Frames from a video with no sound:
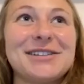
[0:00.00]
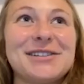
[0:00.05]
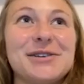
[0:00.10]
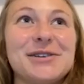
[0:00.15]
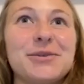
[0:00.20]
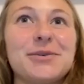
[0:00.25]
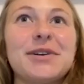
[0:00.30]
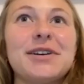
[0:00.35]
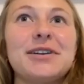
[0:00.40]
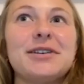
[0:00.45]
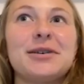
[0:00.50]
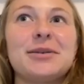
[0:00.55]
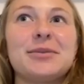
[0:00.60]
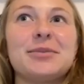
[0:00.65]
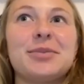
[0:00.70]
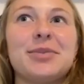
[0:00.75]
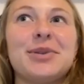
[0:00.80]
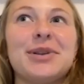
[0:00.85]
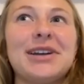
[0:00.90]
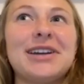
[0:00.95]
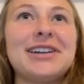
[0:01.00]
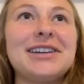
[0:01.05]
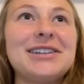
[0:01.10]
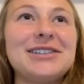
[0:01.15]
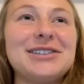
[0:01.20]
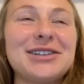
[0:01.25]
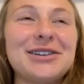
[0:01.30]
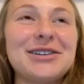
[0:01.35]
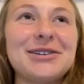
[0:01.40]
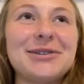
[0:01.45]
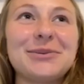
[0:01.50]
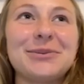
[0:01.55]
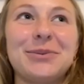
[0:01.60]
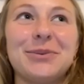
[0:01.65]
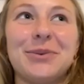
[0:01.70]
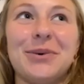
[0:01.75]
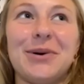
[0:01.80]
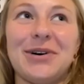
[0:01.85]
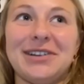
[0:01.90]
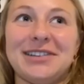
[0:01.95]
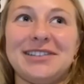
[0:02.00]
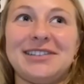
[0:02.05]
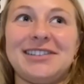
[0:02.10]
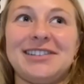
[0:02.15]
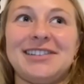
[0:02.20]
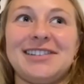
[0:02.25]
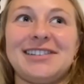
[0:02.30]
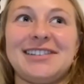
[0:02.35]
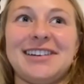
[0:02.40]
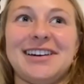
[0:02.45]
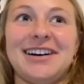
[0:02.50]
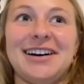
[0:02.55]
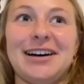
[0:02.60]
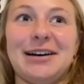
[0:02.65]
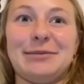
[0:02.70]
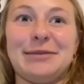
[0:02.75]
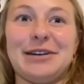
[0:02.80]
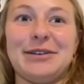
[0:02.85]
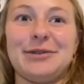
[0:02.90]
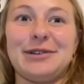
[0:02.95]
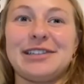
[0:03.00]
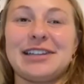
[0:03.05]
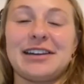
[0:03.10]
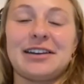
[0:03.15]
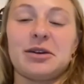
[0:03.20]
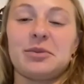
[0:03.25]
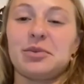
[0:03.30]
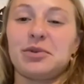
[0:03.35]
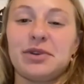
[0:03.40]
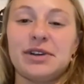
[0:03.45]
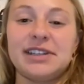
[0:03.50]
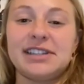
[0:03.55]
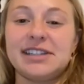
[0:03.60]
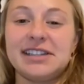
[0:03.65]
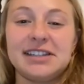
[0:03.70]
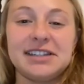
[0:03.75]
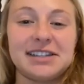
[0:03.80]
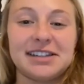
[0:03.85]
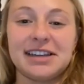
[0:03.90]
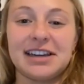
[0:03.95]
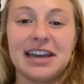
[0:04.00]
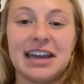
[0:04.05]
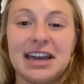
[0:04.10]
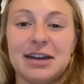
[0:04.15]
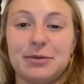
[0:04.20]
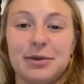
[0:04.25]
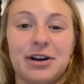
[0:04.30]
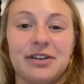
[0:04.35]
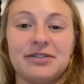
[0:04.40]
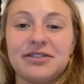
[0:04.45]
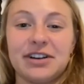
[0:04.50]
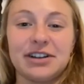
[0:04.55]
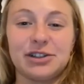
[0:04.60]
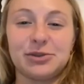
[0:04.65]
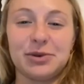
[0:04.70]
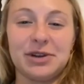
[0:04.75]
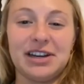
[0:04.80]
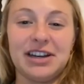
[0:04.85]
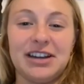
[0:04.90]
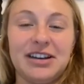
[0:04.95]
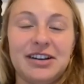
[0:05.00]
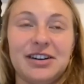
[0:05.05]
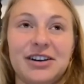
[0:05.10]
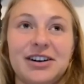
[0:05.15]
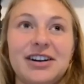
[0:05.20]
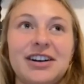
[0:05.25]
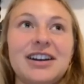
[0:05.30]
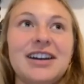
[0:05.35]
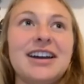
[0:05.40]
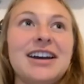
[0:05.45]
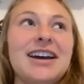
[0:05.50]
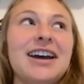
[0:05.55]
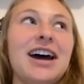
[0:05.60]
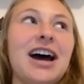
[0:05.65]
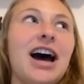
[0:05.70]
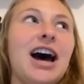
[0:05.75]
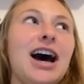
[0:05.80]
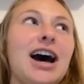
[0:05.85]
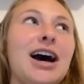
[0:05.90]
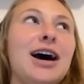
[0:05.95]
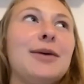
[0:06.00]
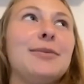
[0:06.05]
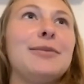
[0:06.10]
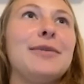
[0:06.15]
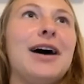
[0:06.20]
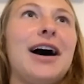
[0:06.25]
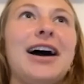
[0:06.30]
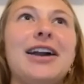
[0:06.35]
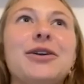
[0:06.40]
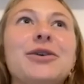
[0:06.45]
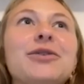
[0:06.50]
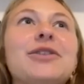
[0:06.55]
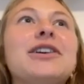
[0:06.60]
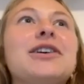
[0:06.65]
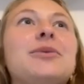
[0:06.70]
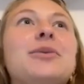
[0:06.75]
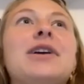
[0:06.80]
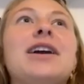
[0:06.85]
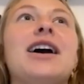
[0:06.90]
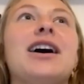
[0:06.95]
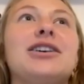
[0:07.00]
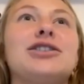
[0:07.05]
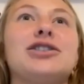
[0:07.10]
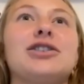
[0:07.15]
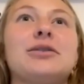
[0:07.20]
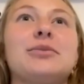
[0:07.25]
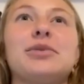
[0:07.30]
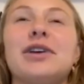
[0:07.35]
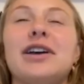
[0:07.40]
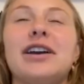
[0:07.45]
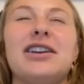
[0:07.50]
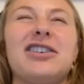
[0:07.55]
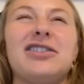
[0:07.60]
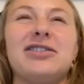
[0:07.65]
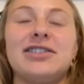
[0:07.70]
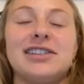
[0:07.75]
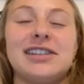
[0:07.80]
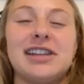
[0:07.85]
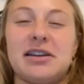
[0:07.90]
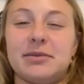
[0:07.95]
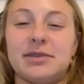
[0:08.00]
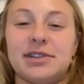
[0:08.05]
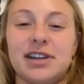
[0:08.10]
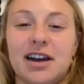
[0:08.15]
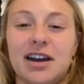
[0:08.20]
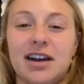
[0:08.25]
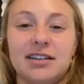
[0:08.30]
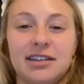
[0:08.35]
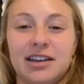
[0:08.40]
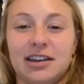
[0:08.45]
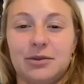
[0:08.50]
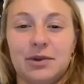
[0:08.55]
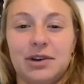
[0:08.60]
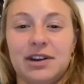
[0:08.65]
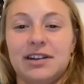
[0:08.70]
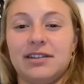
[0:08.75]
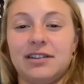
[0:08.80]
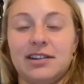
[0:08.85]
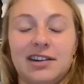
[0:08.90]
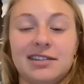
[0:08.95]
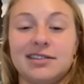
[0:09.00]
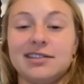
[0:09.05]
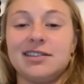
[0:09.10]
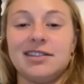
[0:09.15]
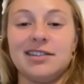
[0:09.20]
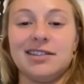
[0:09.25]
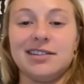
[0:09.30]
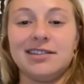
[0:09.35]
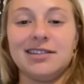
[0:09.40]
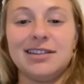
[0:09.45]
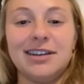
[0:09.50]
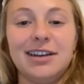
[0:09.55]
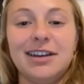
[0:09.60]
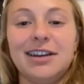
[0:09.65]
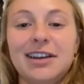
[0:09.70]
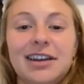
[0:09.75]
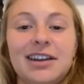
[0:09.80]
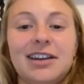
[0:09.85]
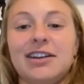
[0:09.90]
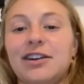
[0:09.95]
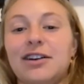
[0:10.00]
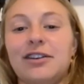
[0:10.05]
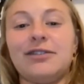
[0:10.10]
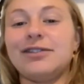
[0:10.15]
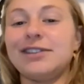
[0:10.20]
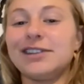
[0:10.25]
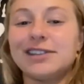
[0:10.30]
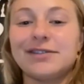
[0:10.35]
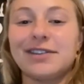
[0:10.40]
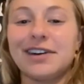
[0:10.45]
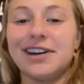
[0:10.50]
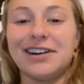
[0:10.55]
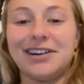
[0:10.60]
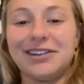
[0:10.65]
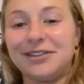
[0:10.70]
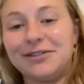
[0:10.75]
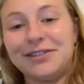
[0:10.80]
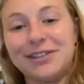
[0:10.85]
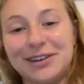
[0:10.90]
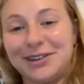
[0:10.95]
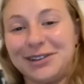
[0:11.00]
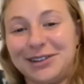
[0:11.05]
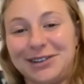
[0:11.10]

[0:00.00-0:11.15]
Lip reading: so we played each other once. It was like a preseason game our freshman year. I don't think we actually played on the same side. Like we didn't get to, fist fight on the field